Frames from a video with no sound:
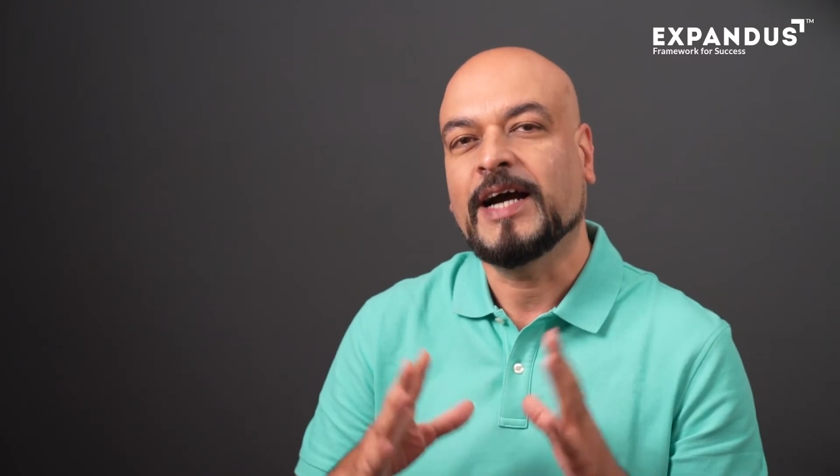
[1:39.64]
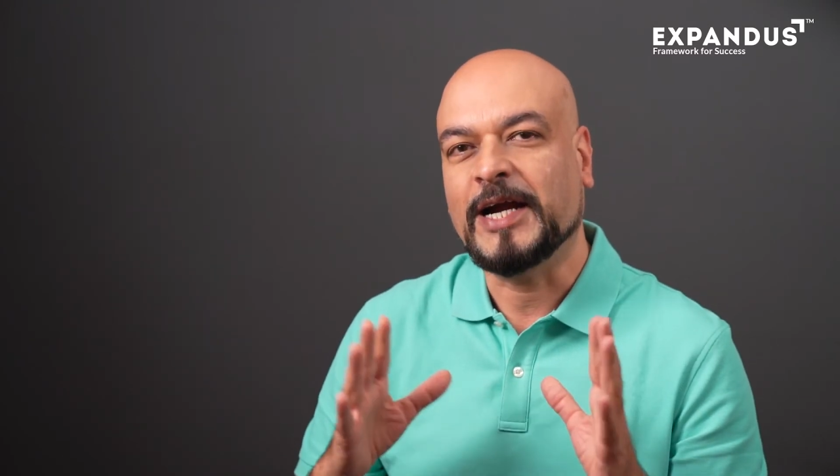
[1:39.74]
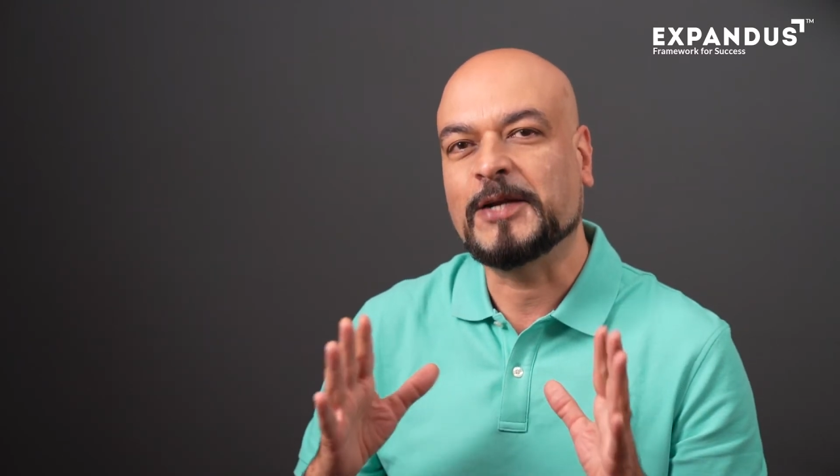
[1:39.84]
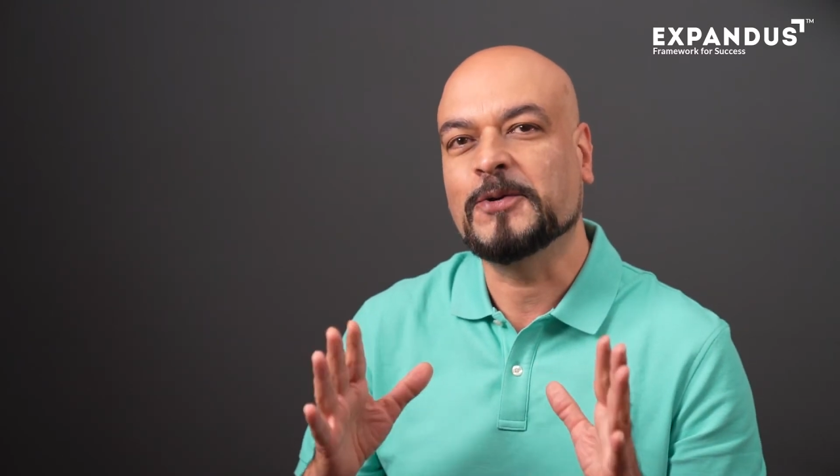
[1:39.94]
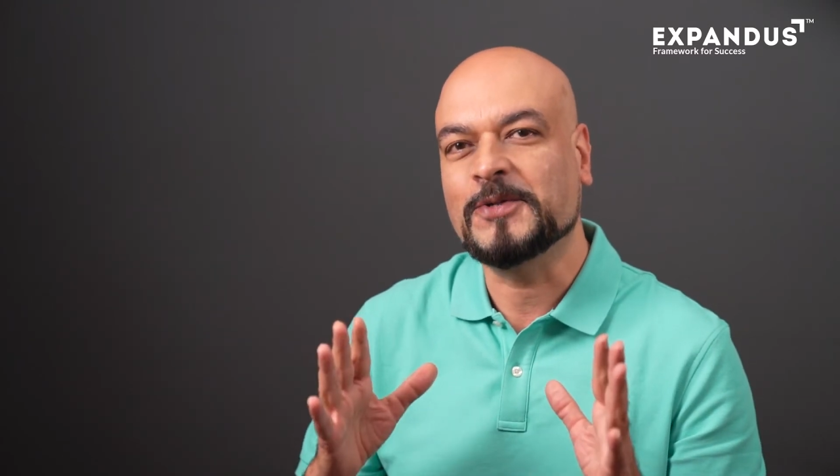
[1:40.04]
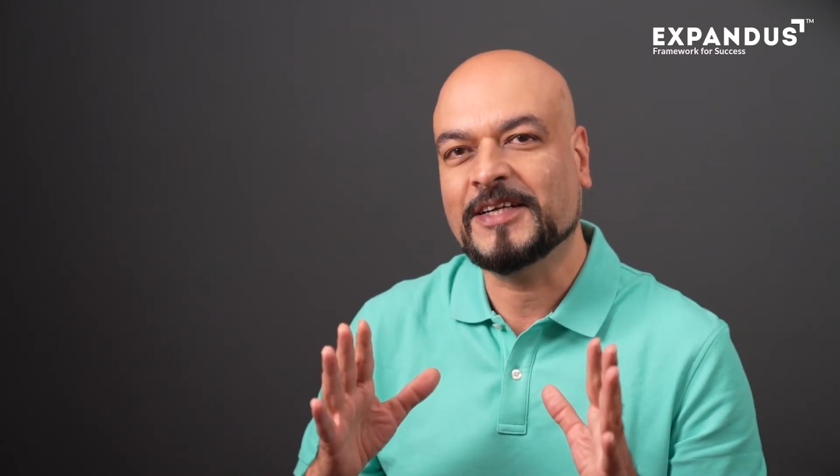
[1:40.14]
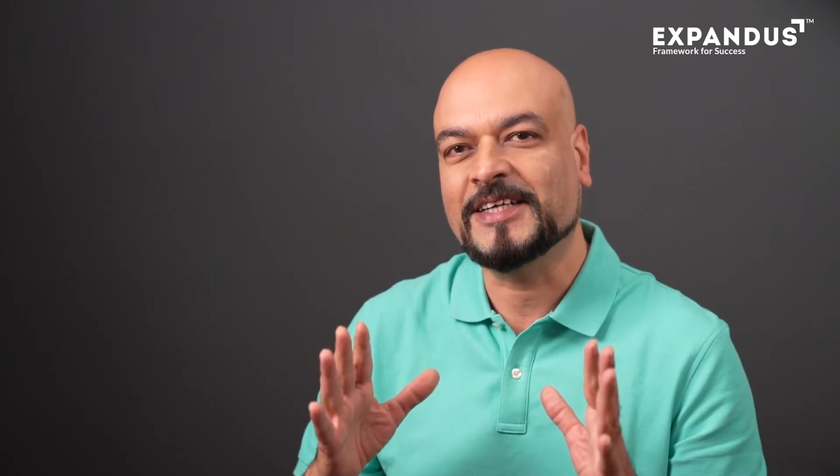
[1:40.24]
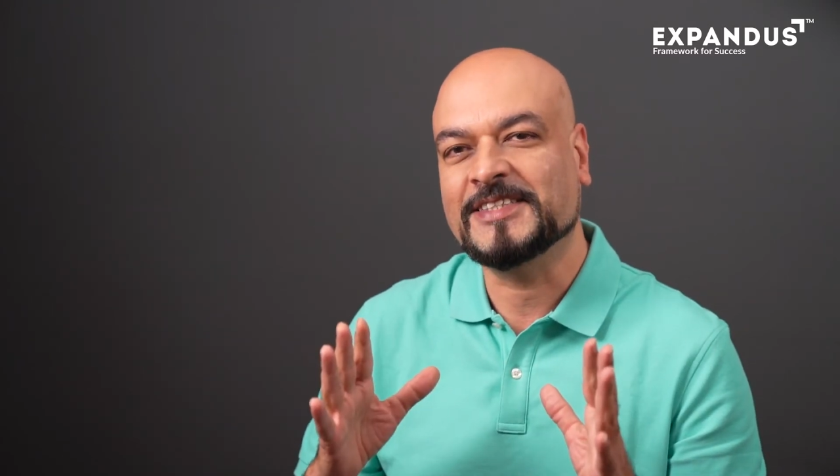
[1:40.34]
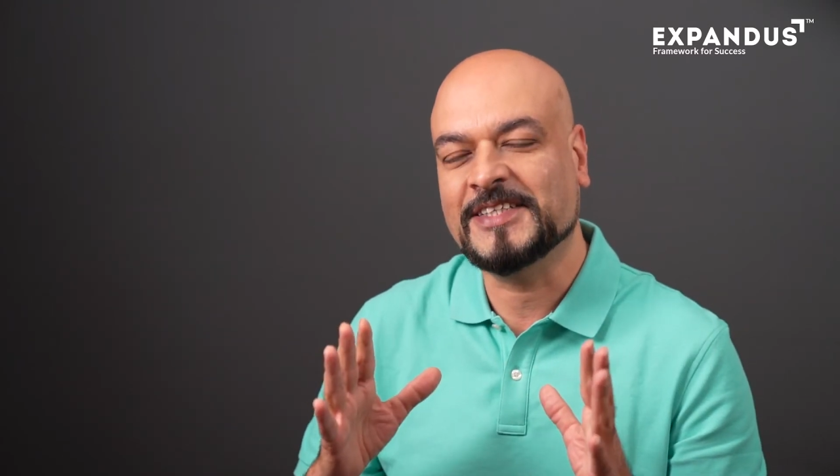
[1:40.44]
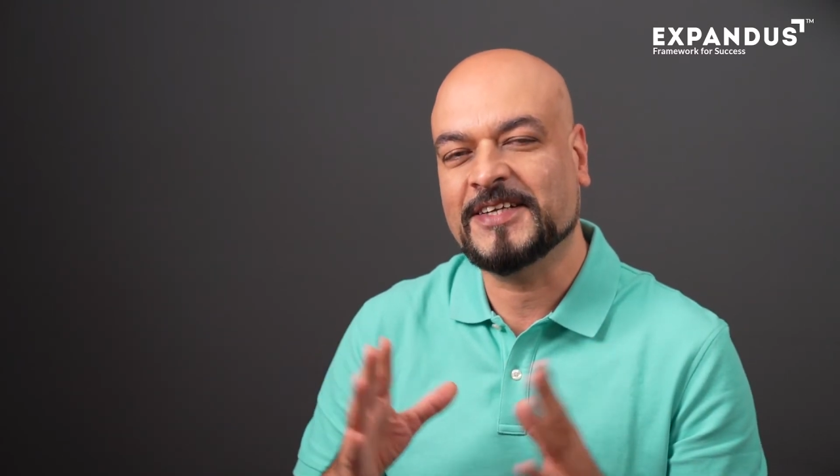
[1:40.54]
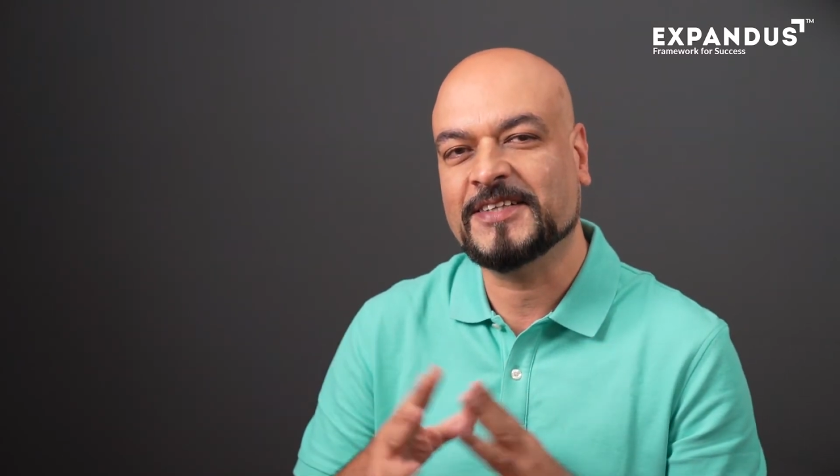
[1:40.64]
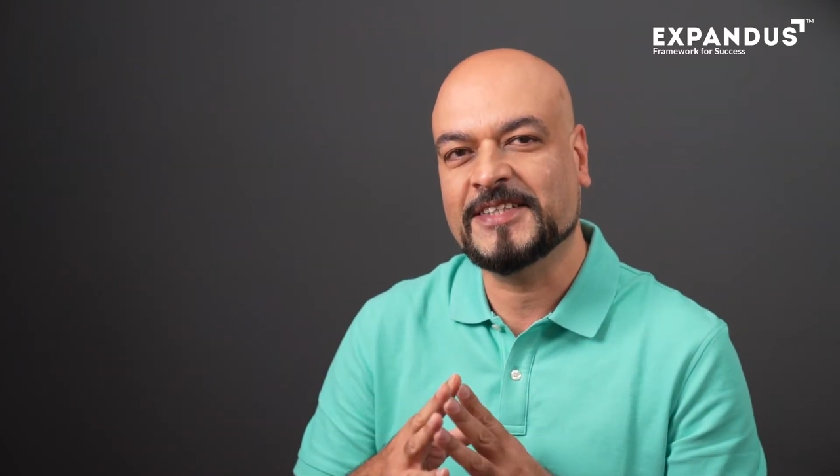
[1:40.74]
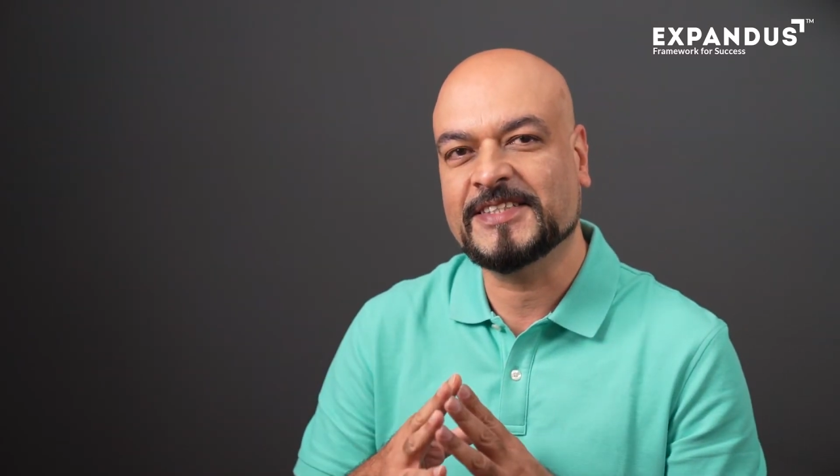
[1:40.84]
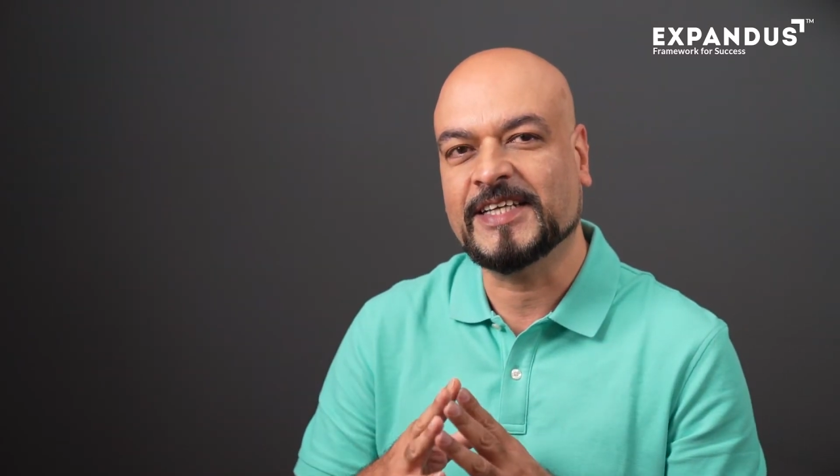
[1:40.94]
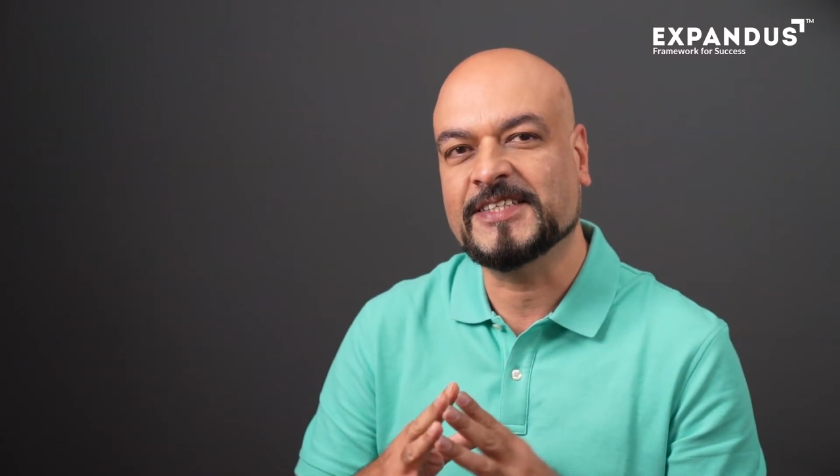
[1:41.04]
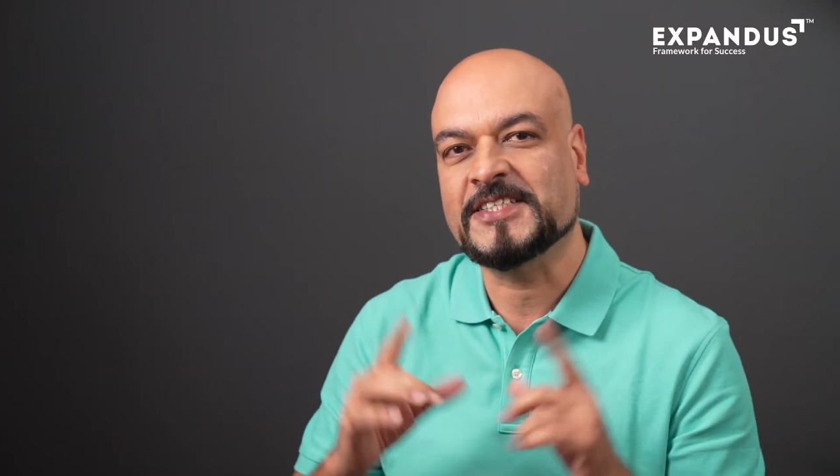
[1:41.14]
I don't consider this as